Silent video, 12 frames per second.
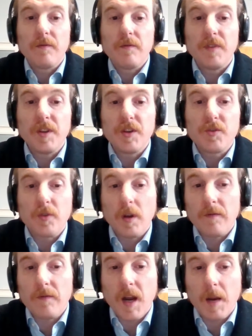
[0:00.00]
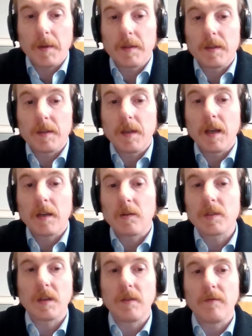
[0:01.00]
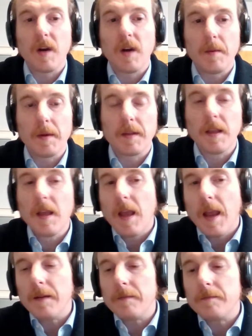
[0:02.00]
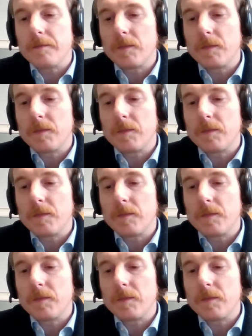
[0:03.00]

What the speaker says: visual environment, acoustic environment. And